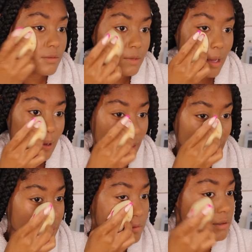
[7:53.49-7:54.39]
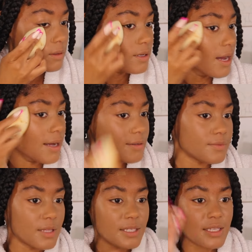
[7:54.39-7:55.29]
Like,
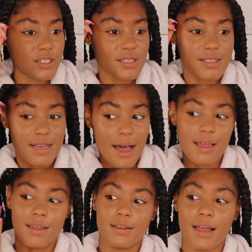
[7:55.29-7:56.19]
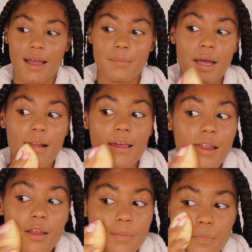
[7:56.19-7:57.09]
none. This is just not it. Like, I'm not
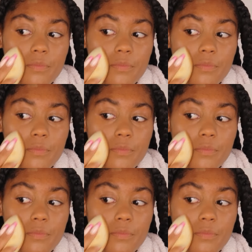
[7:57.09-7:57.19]
liking it.